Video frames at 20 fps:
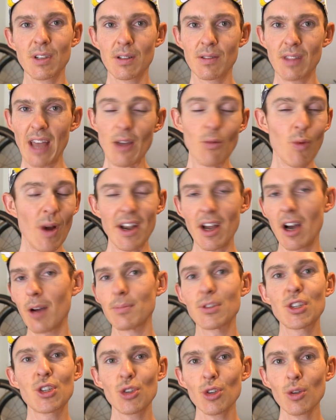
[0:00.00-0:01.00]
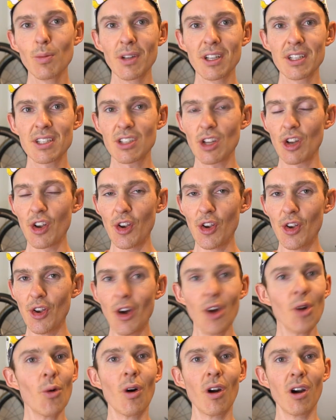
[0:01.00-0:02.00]
They went up tubeless,
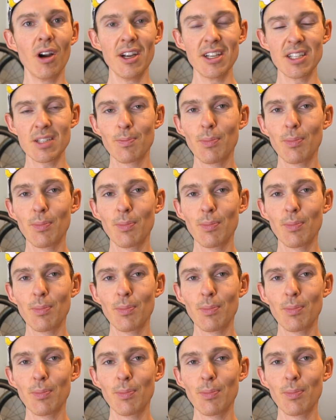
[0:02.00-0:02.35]
no worries.